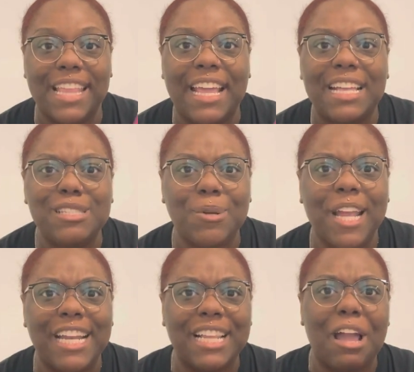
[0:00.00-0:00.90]
Like it's
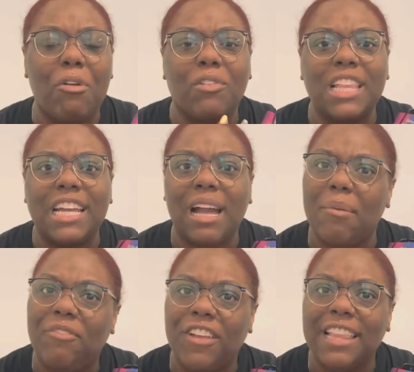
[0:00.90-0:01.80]
creating like a really comfy,